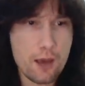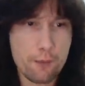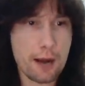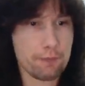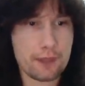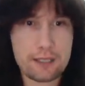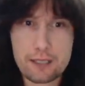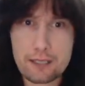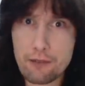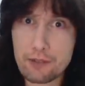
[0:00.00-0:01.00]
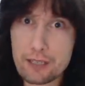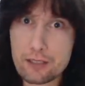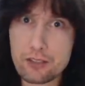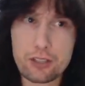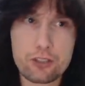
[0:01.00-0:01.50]
But let's just have a
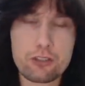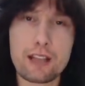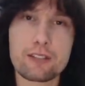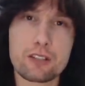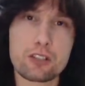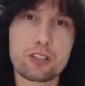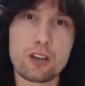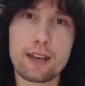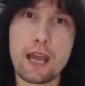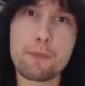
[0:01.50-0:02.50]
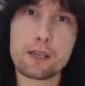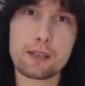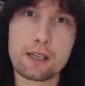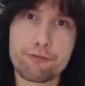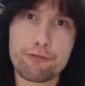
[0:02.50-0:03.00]
listen to this transition
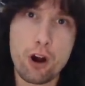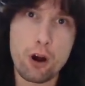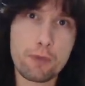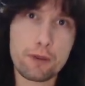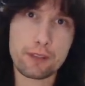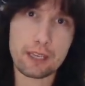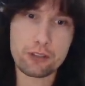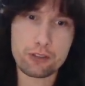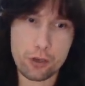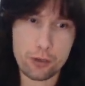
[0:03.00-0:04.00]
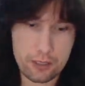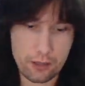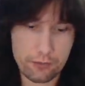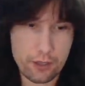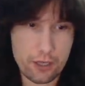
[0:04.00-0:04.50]
dynamically from the intro into
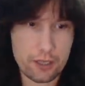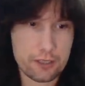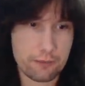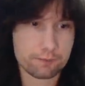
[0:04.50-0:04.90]
the verse.